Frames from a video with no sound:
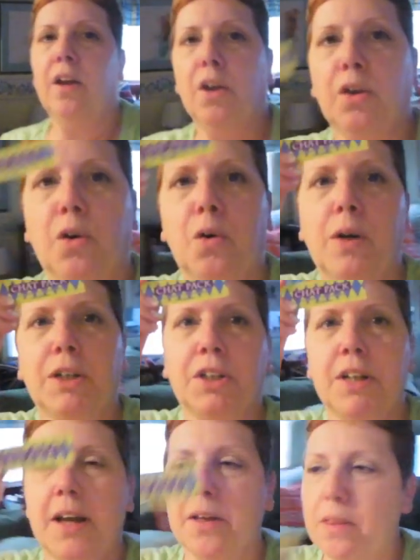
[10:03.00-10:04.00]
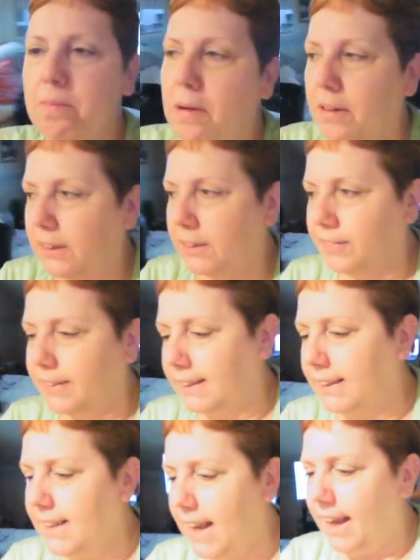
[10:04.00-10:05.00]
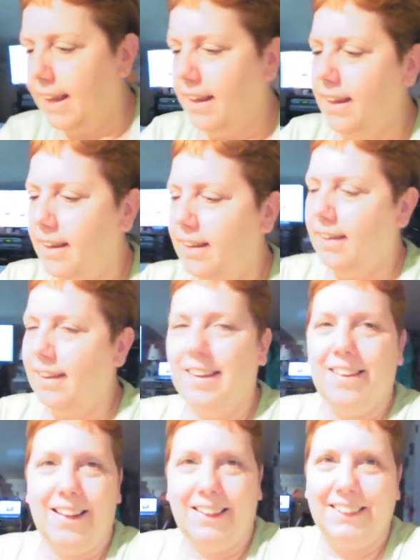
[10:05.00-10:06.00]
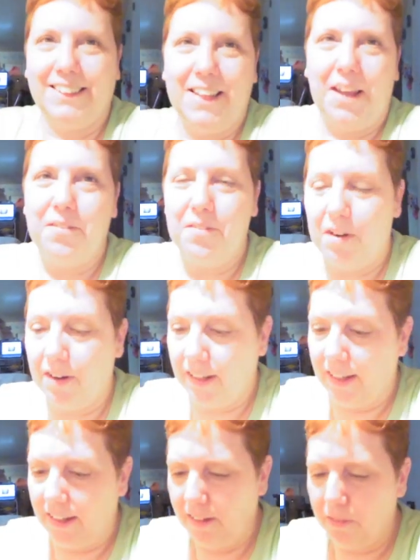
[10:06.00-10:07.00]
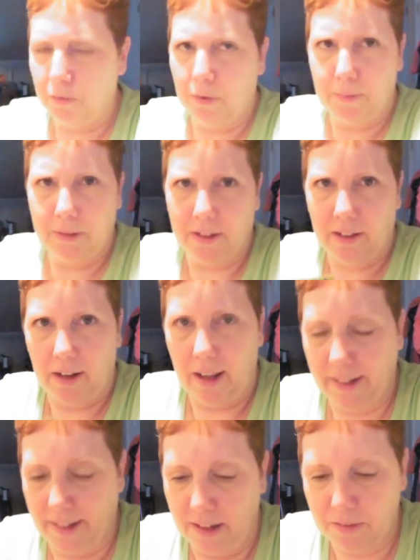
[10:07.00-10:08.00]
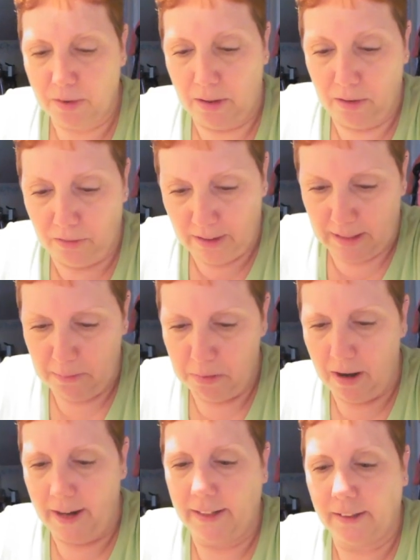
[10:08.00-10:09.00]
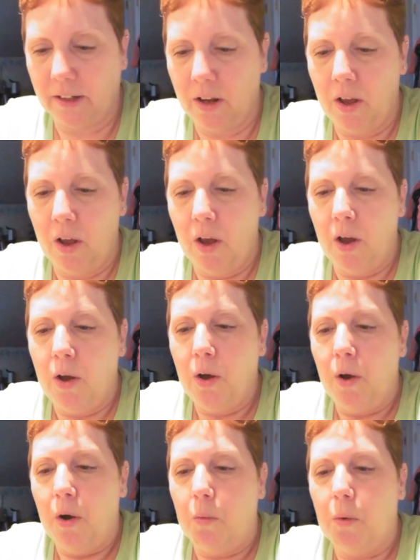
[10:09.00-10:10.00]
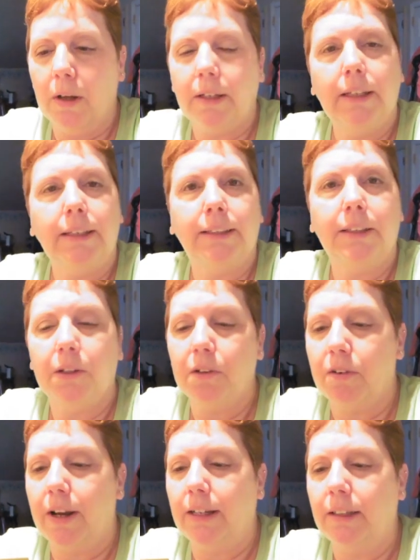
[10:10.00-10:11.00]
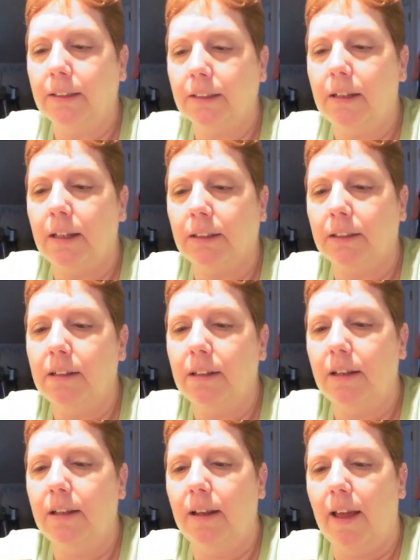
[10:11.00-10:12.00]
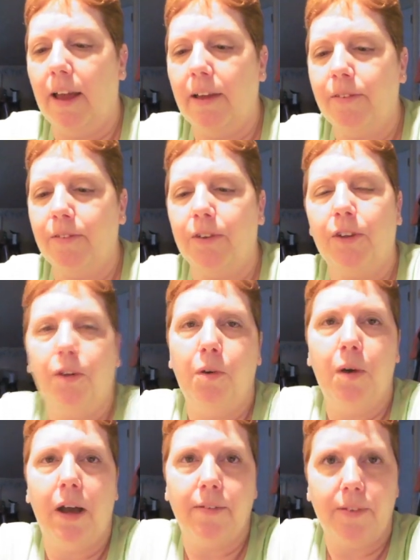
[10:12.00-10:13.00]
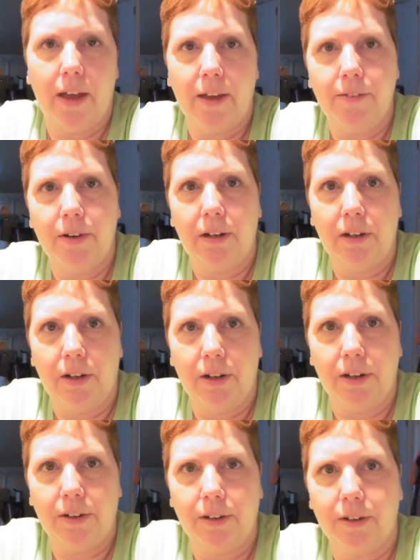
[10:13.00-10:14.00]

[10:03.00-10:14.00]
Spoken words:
your question out of the box for today, thanks again, Rocky. Oh, I'm under the light now, so I look really bright. What is the greatest lesson in life you have ever learned?